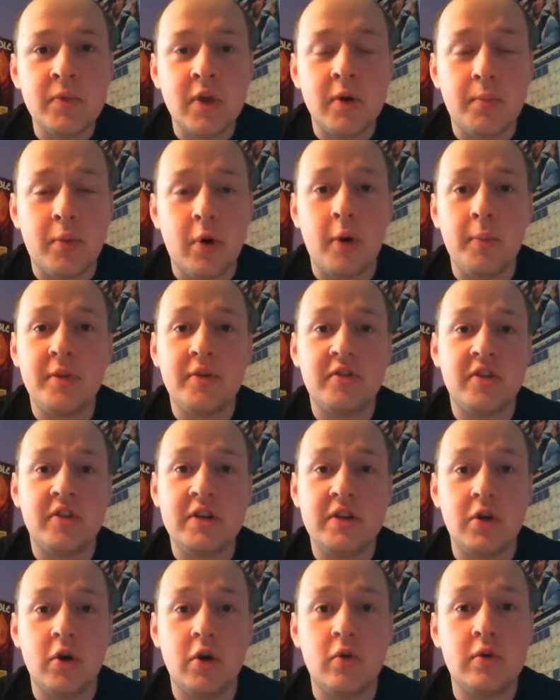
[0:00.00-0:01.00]
a
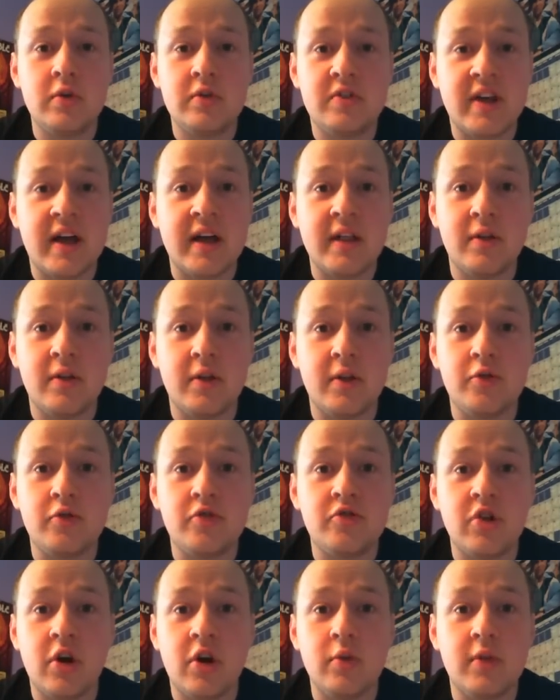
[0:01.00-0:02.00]
promising young talent who's
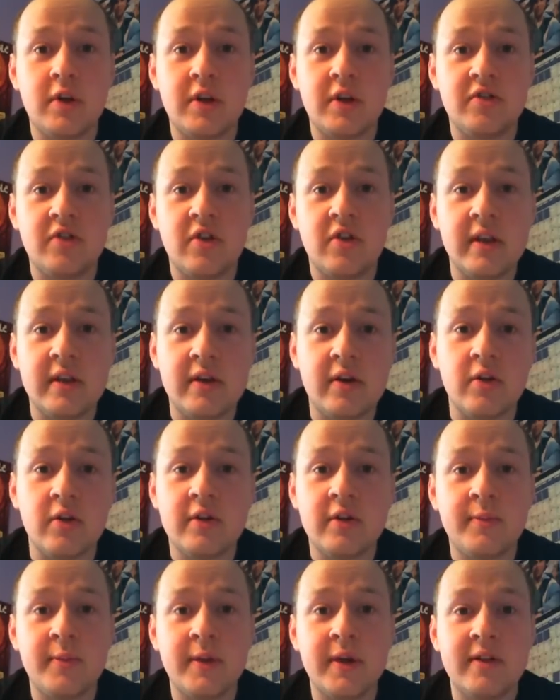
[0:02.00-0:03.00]
shown that he's clearly
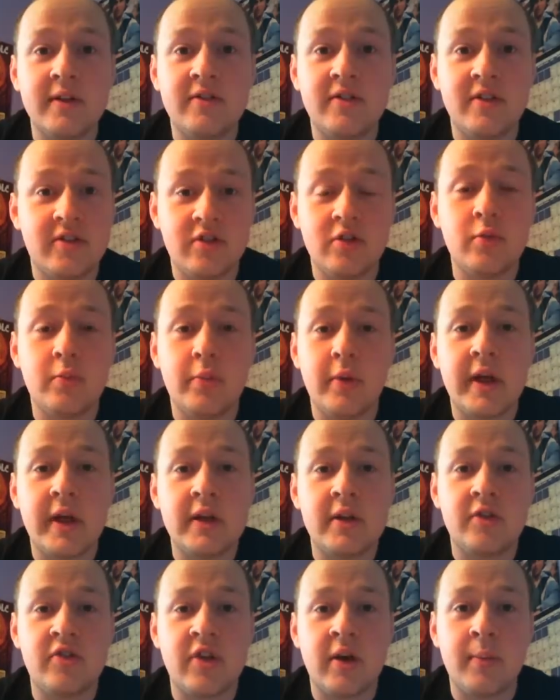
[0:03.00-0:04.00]
got the ability to play
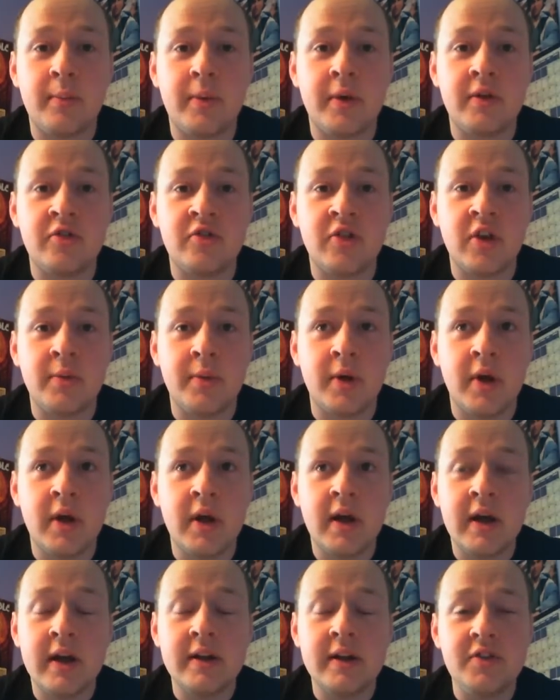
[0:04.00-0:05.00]
in the Championship,
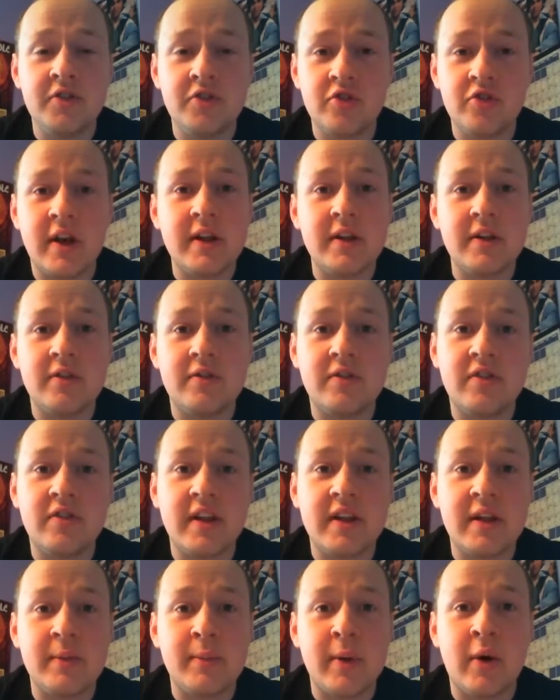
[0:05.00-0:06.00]
and he's trying to
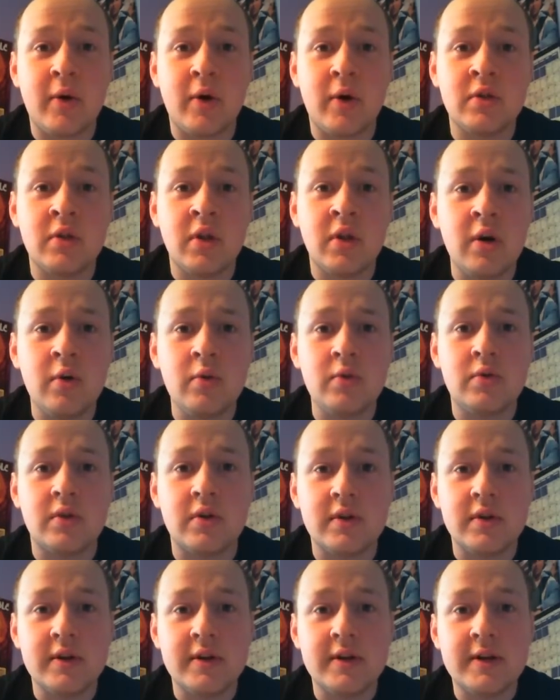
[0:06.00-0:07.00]
send him out on loan.
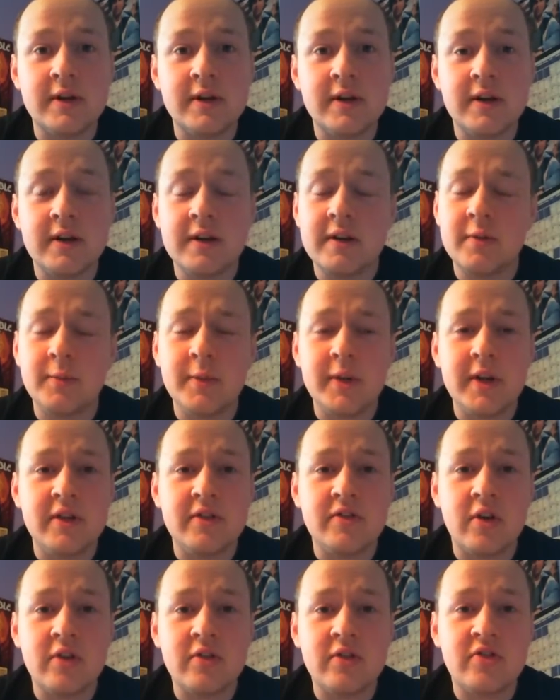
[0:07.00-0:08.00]
And,
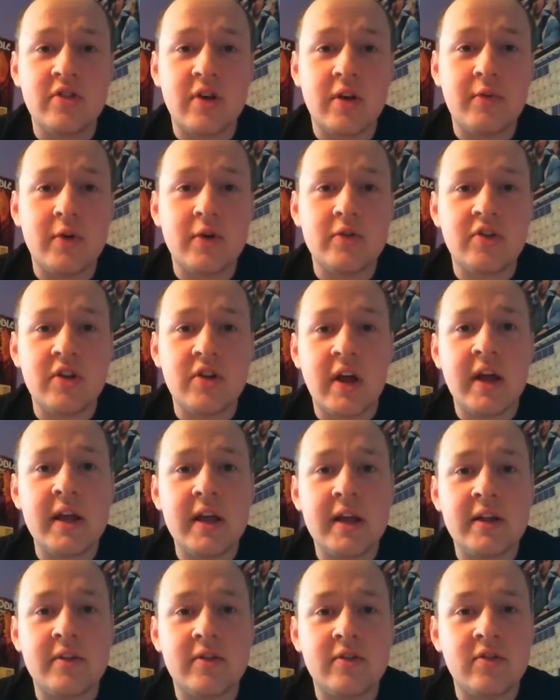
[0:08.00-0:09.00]
he's gone to Sheffield
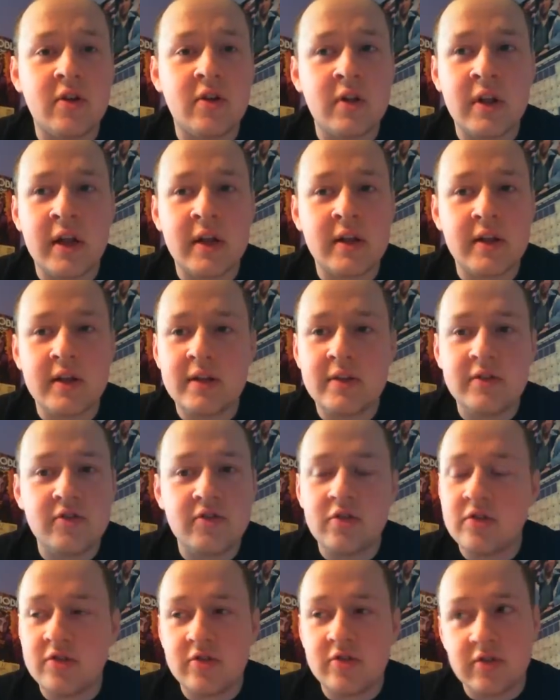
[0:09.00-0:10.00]
United, so that it's
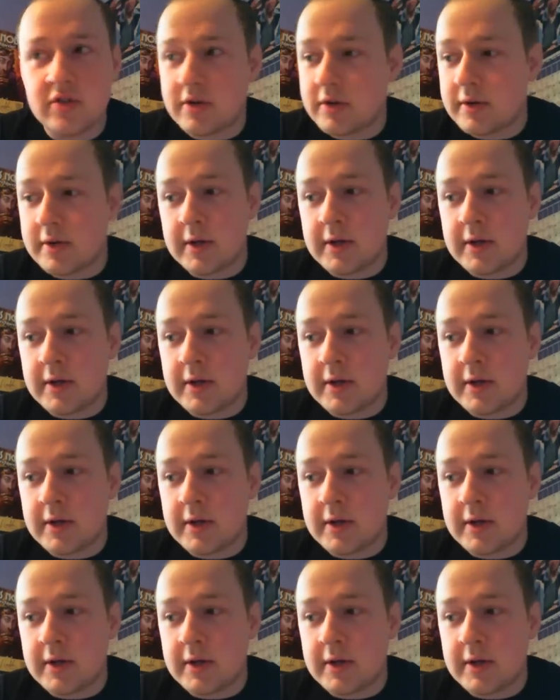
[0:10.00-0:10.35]
just